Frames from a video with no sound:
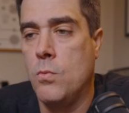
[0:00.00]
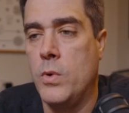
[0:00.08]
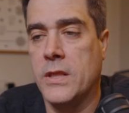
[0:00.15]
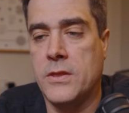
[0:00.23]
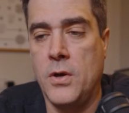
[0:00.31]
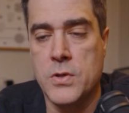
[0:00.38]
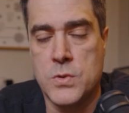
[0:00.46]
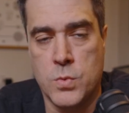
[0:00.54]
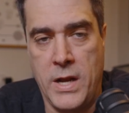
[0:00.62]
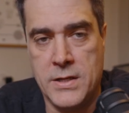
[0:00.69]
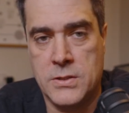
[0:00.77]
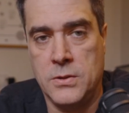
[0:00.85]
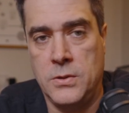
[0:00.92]
With those
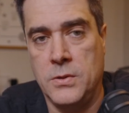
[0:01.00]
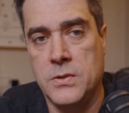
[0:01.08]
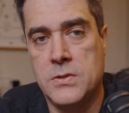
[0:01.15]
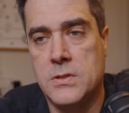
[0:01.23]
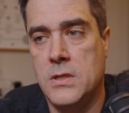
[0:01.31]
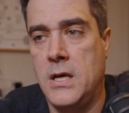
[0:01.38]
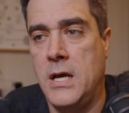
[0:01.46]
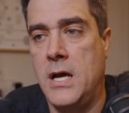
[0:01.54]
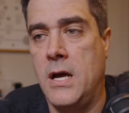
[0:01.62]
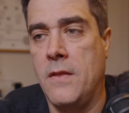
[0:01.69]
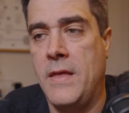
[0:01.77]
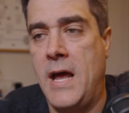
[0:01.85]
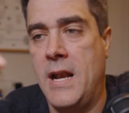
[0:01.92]
rentals,
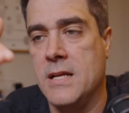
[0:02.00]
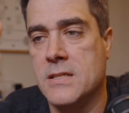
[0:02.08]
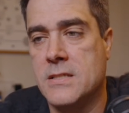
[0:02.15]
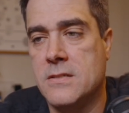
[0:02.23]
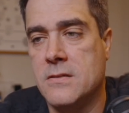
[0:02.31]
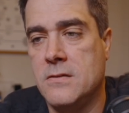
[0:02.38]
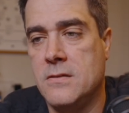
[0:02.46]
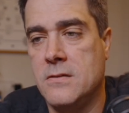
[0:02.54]
that is